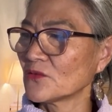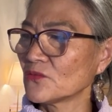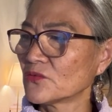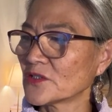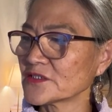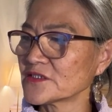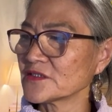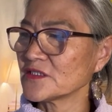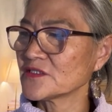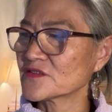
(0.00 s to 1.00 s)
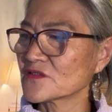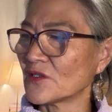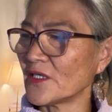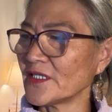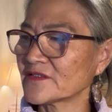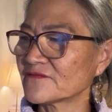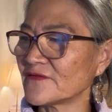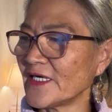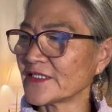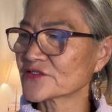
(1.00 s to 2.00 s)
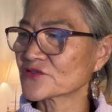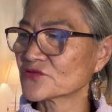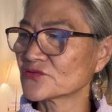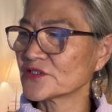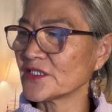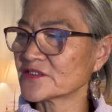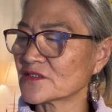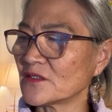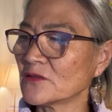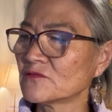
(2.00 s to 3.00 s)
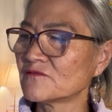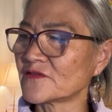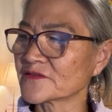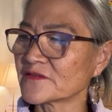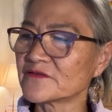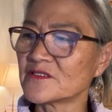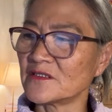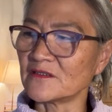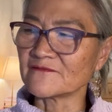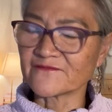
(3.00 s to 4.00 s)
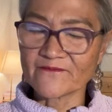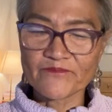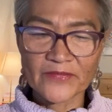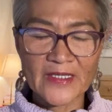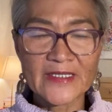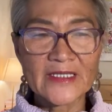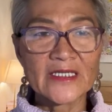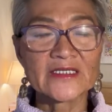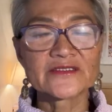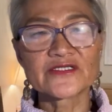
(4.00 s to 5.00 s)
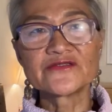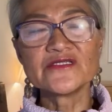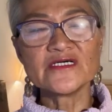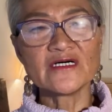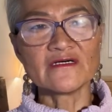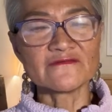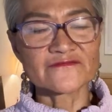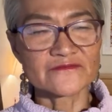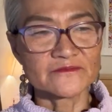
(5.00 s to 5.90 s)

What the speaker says: what is your advice to get over the nerve? The nerve